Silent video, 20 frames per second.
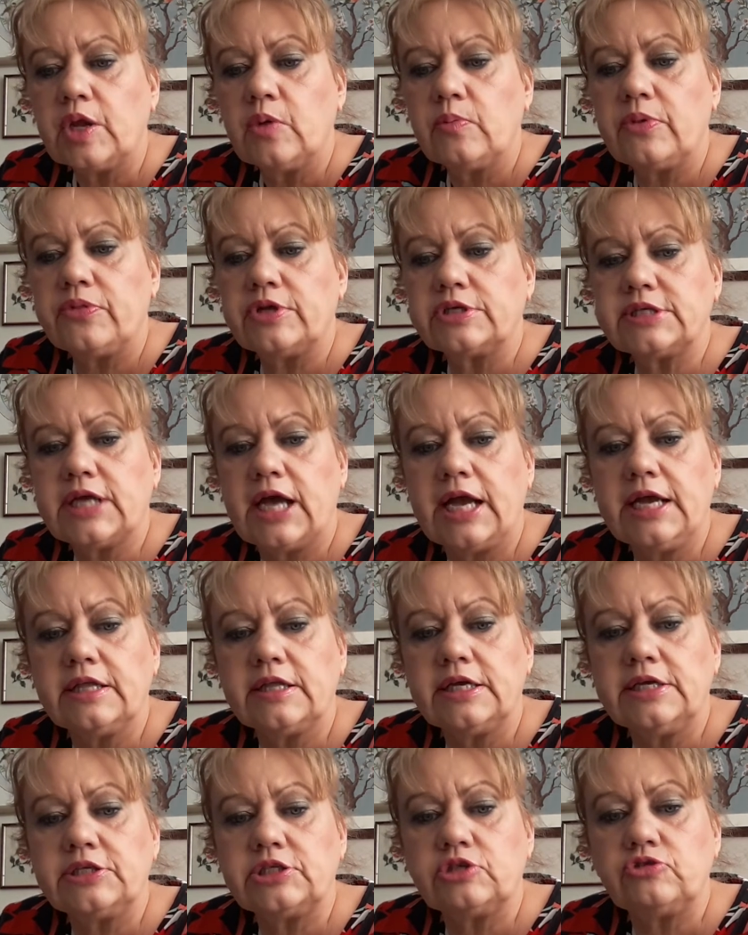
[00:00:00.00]
With this
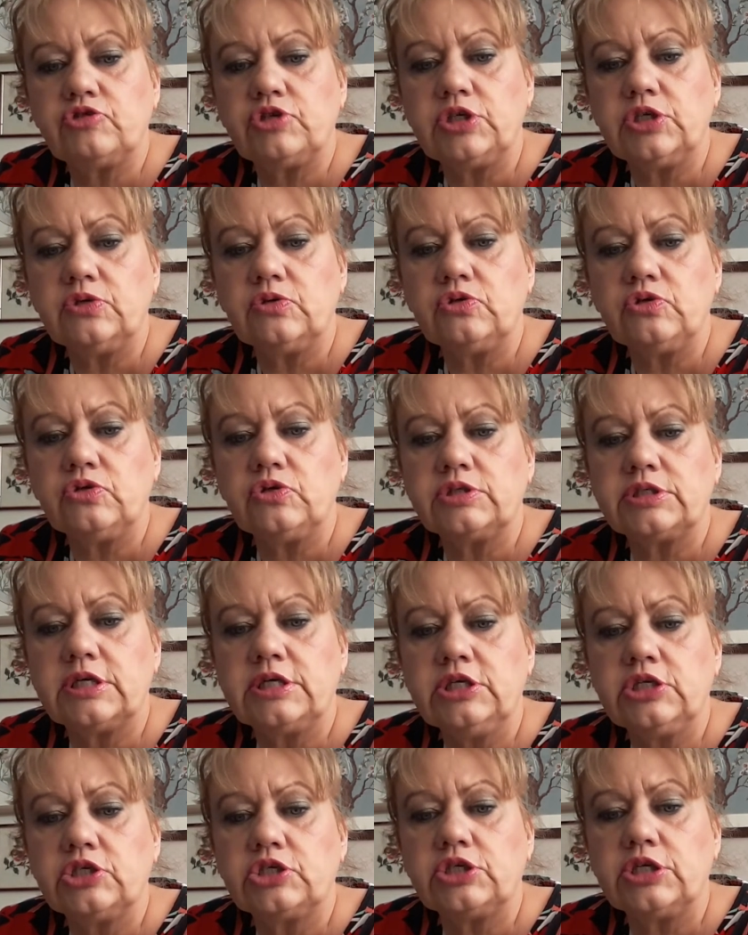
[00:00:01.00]
highlighter trio, use
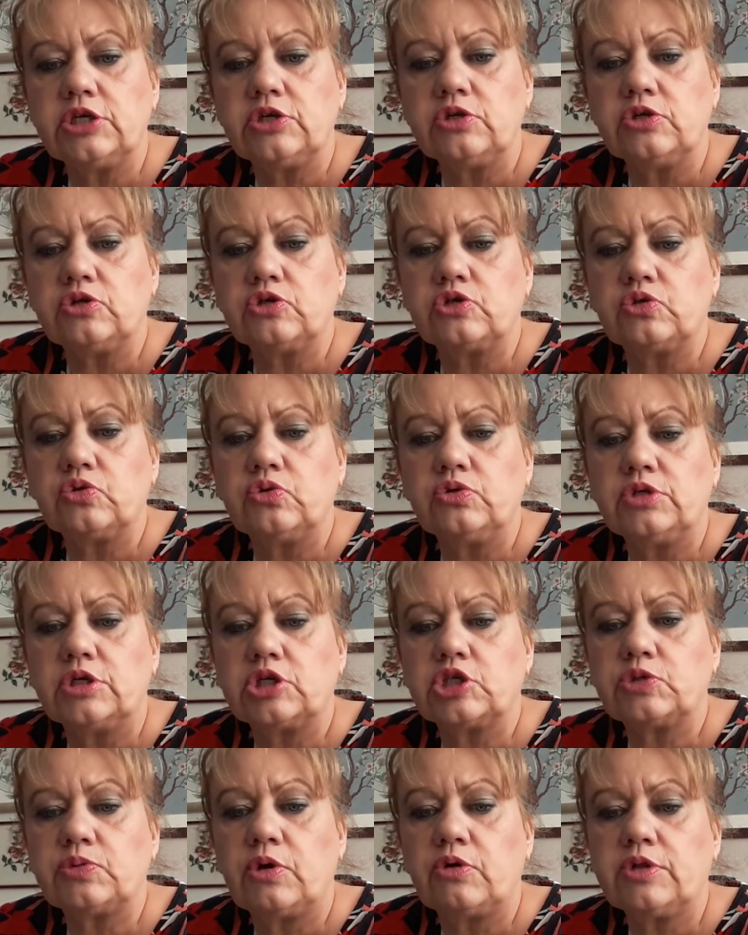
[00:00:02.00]
each shade on its own or
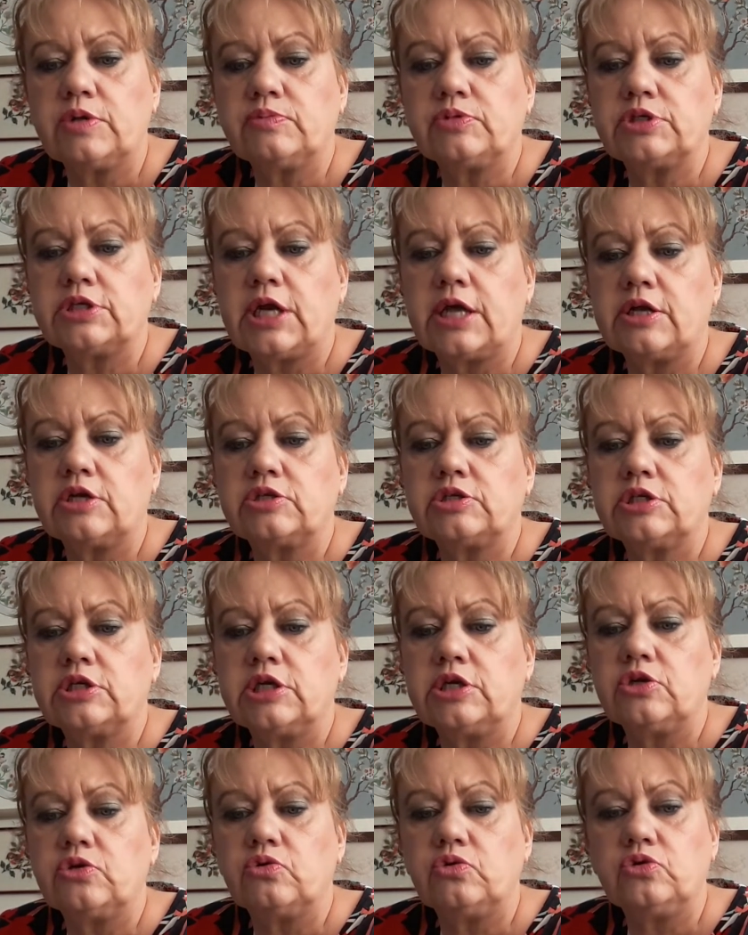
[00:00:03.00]
swirl them together to
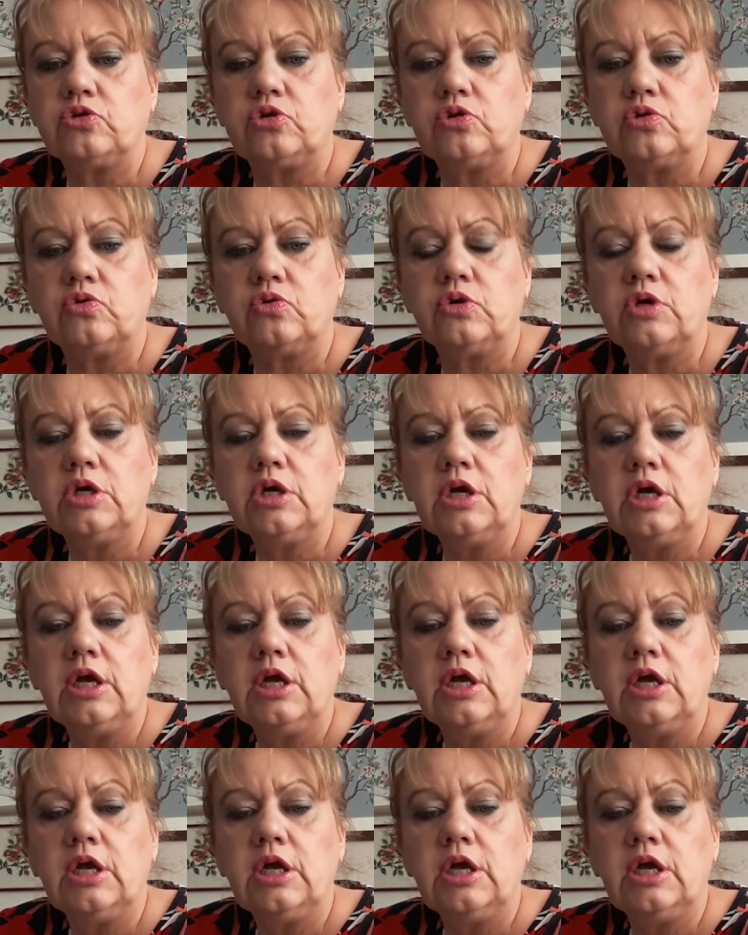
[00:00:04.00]
create your own glow.